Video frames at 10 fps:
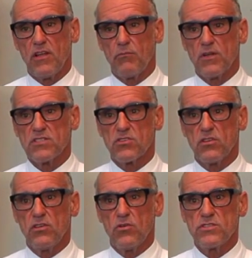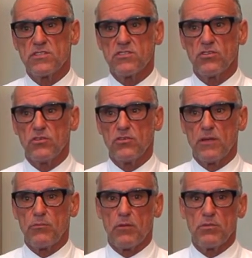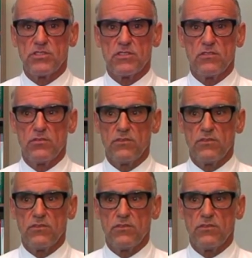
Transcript: lumbar scoliosis. Toyota published